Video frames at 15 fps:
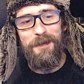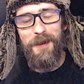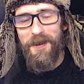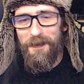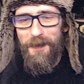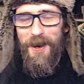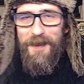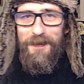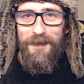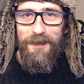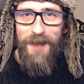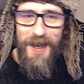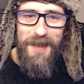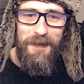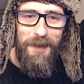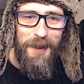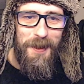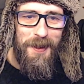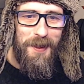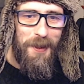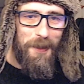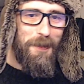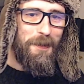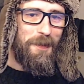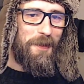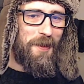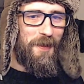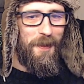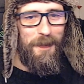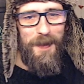One of my favourite
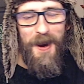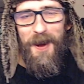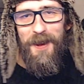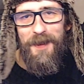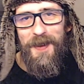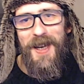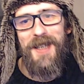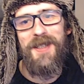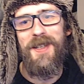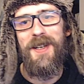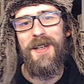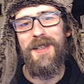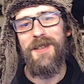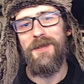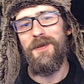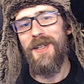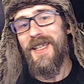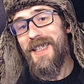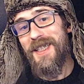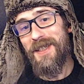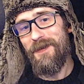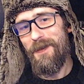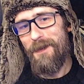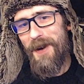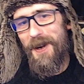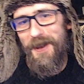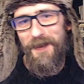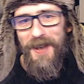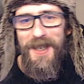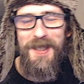tools for Path of Exile is released for
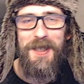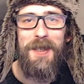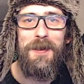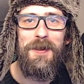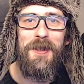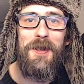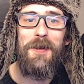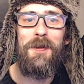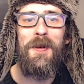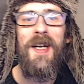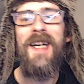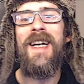Path of Exile 2,